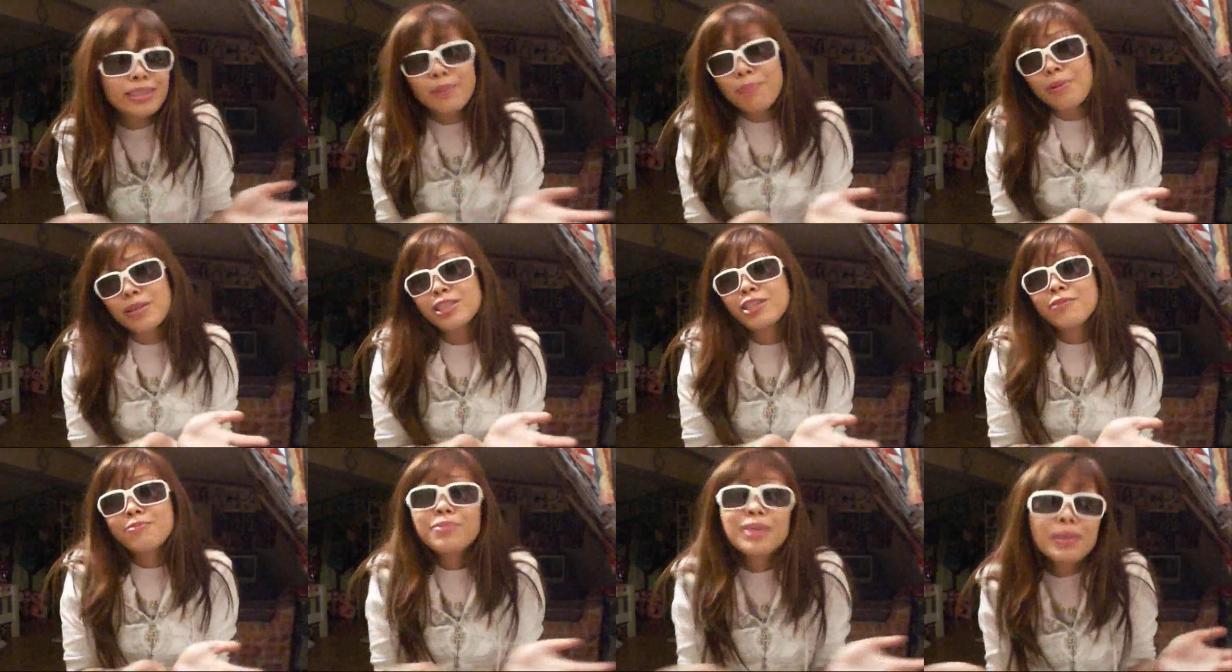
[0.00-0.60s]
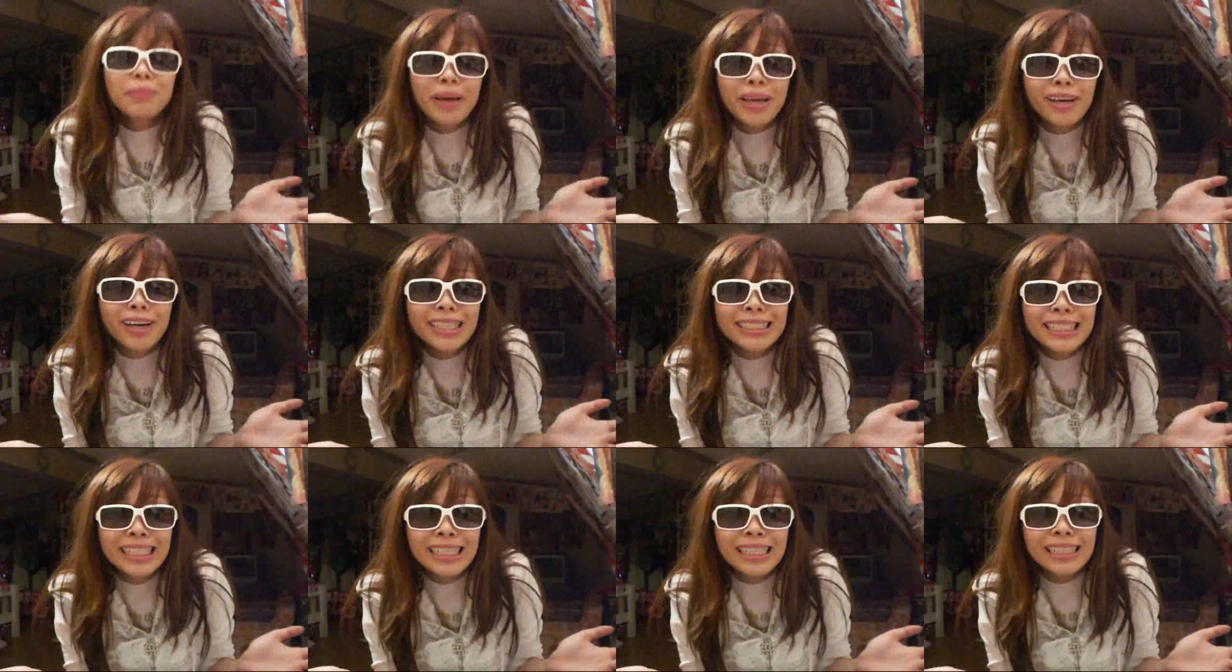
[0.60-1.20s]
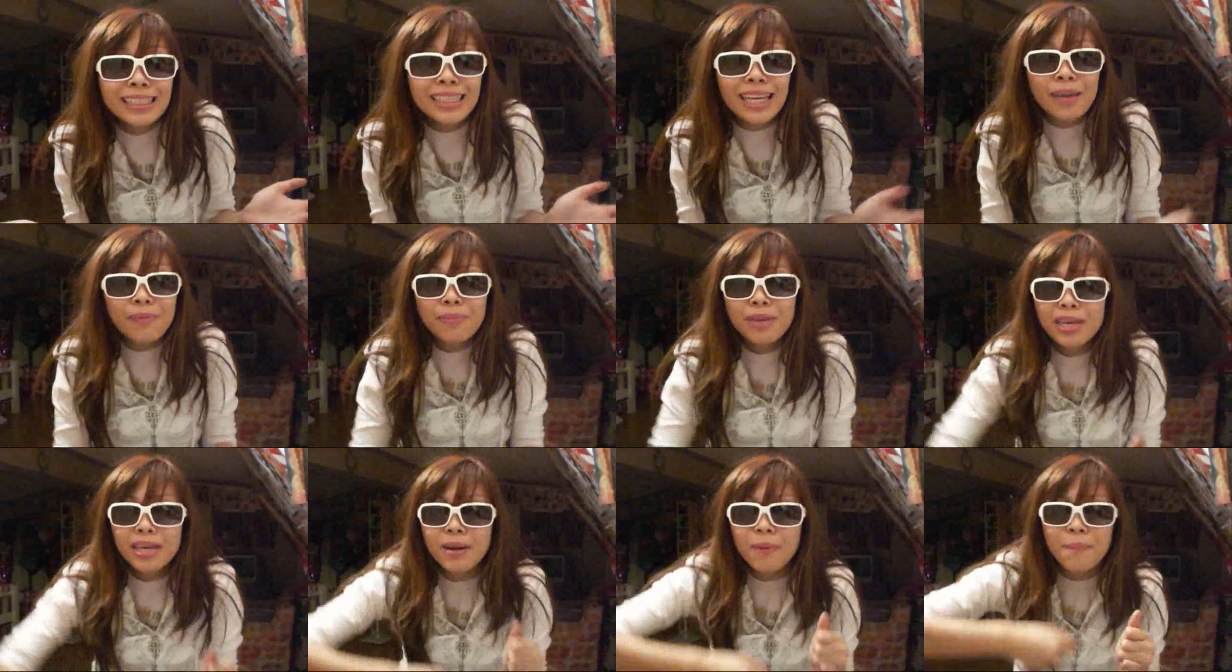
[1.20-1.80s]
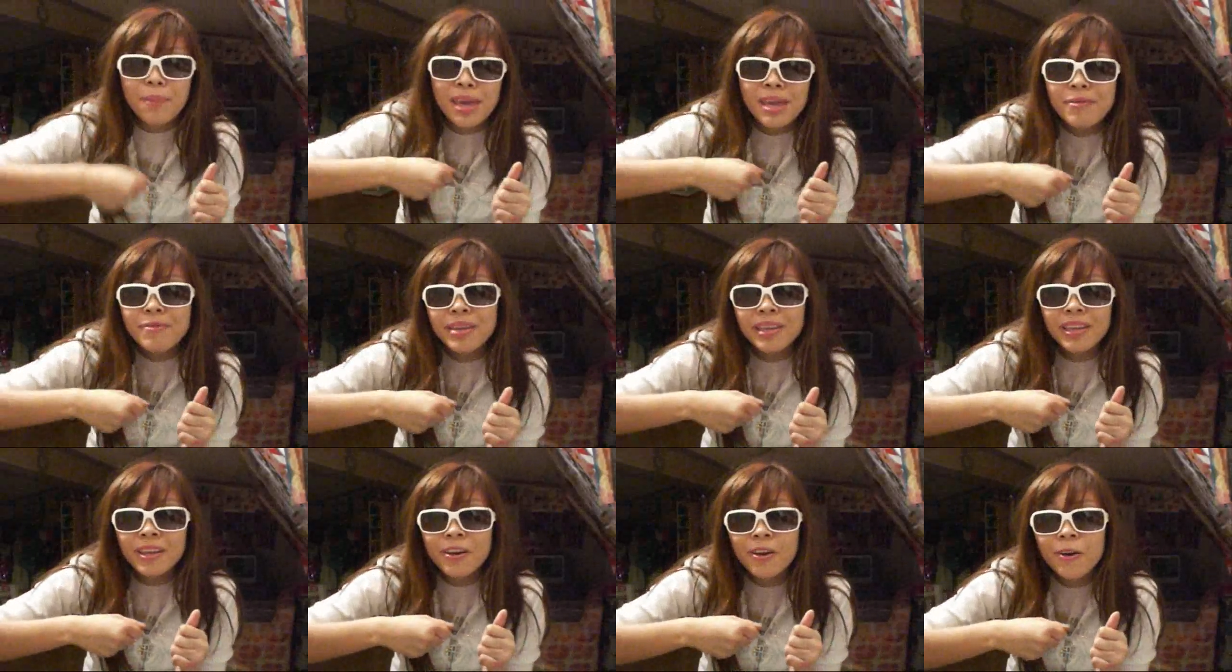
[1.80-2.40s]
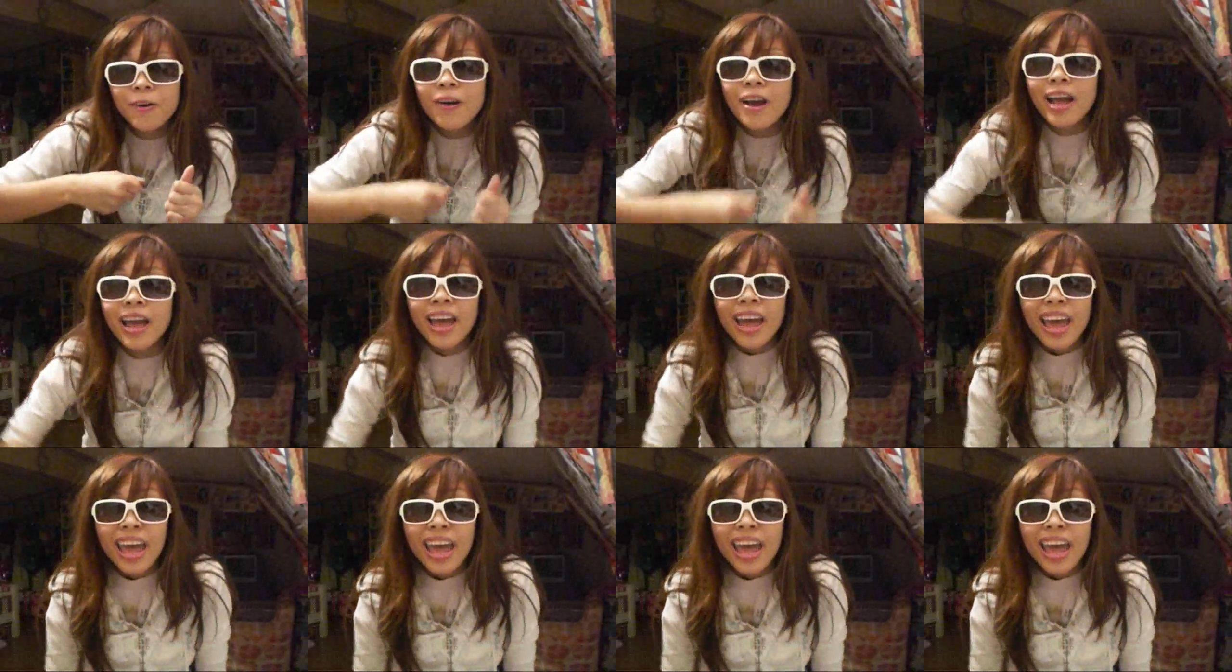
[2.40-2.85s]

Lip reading: It's a picture of me and my cousin. It's like me and a baby, you know?